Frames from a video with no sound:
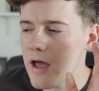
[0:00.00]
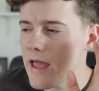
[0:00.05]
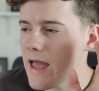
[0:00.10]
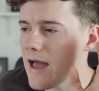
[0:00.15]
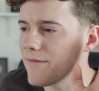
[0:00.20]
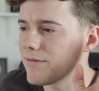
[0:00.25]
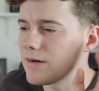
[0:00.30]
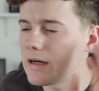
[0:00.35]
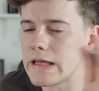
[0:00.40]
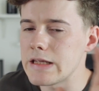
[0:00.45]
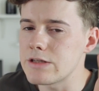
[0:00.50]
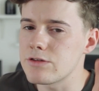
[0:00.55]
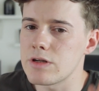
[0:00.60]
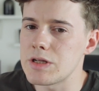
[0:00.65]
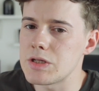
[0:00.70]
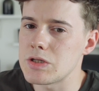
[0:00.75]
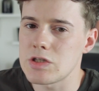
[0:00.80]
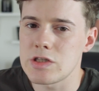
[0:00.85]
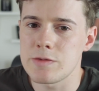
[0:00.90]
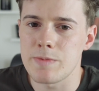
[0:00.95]
I have
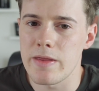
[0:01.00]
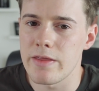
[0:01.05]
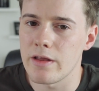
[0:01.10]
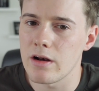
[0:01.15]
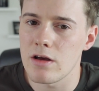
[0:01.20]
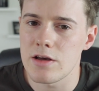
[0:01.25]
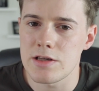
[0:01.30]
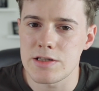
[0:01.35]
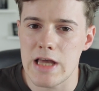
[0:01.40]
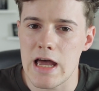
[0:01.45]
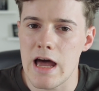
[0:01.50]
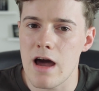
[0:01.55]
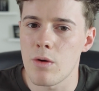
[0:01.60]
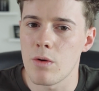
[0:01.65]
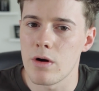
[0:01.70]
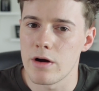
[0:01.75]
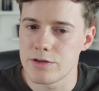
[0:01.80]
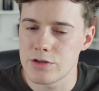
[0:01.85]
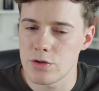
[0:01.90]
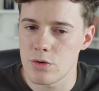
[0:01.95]
literally just spent the last
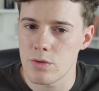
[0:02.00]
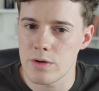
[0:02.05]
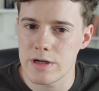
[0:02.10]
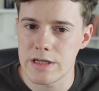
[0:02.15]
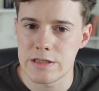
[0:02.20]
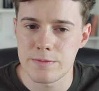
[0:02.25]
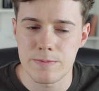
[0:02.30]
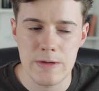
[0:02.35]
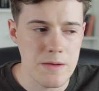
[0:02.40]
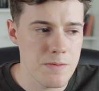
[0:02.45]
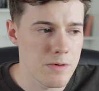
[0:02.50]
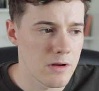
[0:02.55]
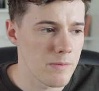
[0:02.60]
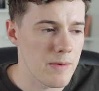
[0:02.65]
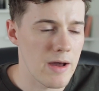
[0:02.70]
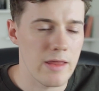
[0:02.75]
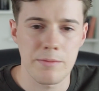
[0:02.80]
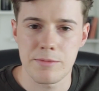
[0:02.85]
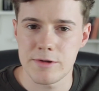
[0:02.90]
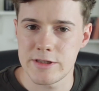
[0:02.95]
hour talking to people
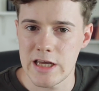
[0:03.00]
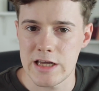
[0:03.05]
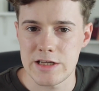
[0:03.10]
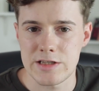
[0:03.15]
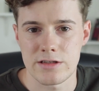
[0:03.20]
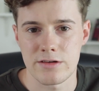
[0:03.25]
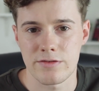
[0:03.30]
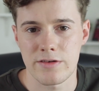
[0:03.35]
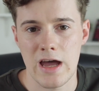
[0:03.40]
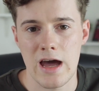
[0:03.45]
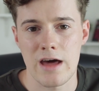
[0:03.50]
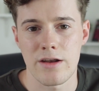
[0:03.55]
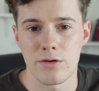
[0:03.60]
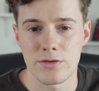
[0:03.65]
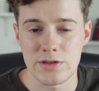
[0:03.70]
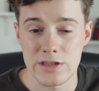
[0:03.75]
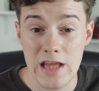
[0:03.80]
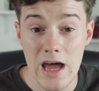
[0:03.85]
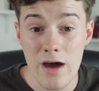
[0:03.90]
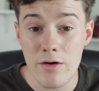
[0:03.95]
about the protection of
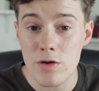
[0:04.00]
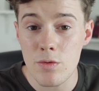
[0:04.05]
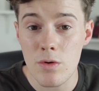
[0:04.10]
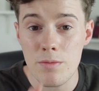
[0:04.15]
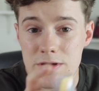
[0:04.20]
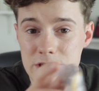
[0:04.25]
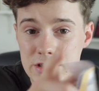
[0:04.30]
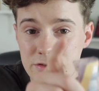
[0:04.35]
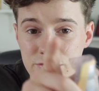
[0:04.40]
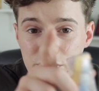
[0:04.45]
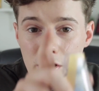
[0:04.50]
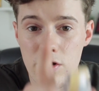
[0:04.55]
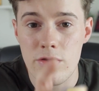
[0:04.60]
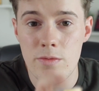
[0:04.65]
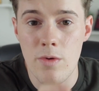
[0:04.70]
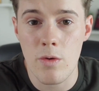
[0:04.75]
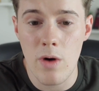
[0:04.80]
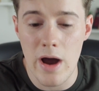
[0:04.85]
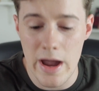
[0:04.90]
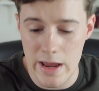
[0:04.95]
candles, and now you want me to throw
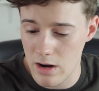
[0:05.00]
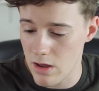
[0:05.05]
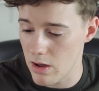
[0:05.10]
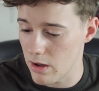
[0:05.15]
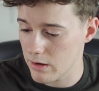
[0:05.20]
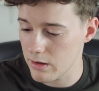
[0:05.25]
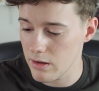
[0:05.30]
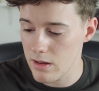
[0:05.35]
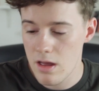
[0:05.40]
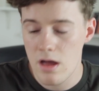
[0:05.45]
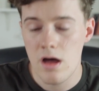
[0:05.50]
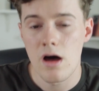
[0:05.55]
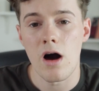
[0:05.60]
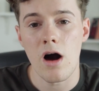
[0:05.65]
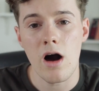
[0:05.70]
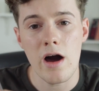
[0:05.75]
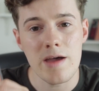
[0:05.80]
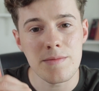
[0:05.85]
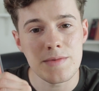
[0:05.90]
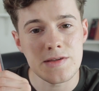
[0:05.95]
them away. Look,
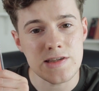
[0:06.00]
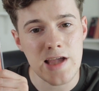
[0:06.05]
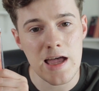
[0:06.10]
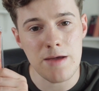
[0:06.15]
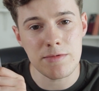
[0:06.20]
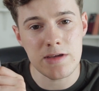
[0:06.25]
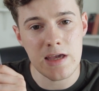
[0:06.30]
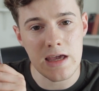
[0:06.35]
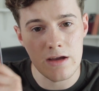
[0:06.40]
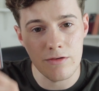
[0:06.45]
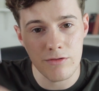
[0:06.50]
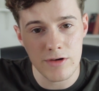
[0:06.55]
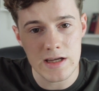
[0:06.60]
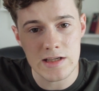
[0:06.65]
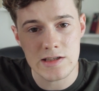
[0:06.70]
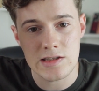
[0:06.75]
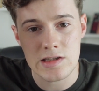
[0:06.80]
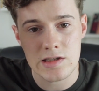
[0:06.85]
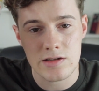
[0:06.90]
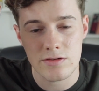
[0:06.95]
I am Sam King,
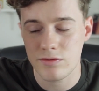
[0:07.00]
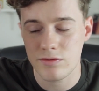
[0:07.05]
researcher